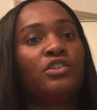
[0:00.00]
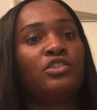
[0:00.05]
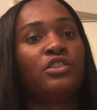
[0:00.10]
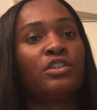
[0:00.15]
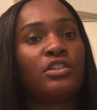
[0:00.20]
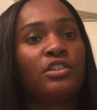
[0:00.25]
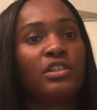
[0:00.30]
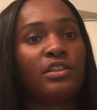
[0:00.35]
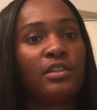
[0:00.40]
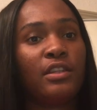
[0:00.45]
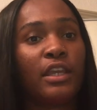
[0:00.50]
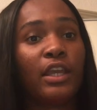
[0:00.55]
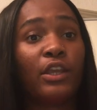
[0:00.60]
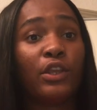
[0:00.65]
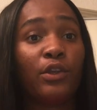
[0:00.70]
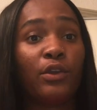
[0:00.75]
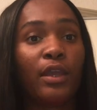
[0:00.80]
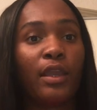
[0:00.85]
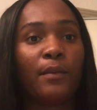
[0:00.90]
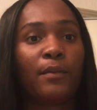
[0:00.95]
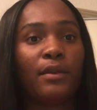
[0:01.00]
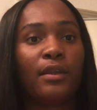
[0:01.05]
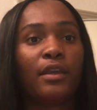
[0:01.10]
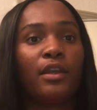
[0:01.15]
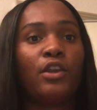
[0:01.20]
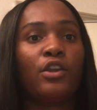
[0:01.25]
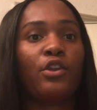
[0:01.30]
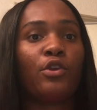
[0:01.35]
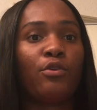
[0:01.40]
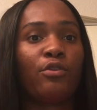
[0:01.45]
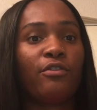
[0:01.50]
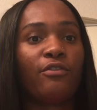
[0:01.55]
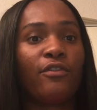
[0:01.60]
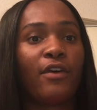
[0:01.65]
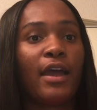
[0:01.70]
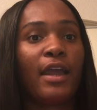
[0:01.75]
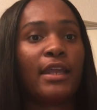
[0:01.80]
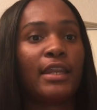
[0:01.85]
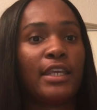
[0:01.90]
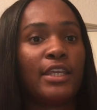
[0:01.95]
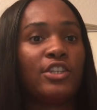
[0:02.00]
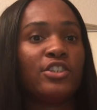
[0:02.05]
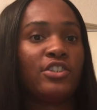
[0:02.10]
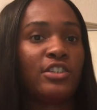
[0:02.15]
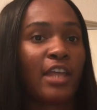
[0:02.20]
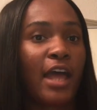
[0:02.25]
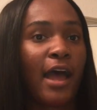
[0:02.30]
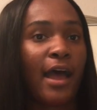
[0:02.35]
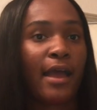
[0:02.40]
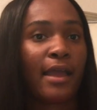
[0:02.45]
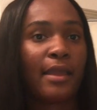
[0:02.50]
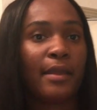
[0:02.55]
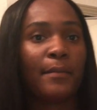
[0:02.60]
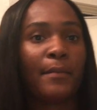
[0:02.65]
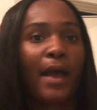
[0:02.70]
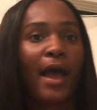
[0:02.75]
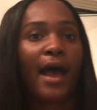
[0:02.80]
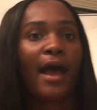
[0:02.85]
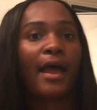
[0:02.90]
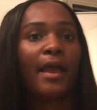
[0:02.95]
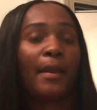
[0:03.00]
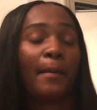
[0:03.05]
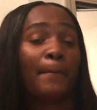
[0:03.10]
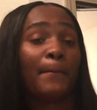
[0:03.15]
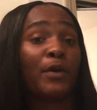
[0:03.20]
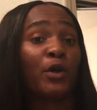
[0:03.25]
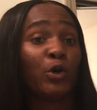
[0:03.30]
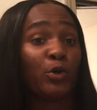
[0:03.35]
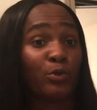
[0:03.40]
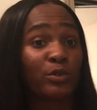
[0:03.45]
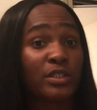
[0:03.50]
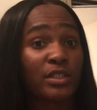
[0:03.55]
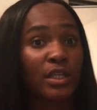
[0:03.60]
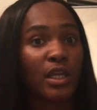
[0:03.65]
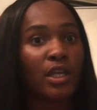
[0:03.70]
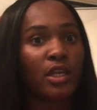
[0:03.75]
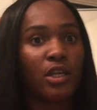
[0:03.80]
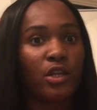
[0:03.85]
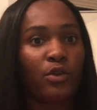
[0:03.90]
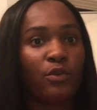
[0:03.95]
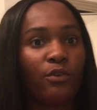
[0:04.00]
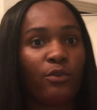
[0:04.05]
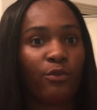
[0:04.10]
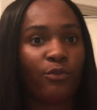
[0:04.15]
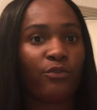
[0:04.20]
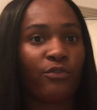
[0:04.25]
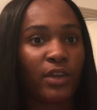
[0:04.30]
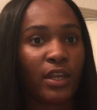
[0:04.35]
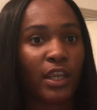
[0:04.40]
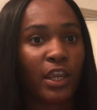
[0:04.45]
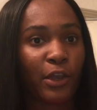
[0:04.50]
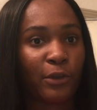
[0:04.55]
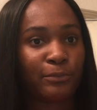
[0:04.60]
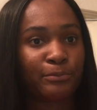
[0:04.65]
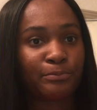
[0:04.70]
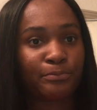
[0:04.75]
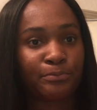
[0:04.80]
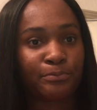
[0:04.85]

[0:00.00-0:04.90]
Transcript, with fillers: just so that you're able to get notified each time I post a new video.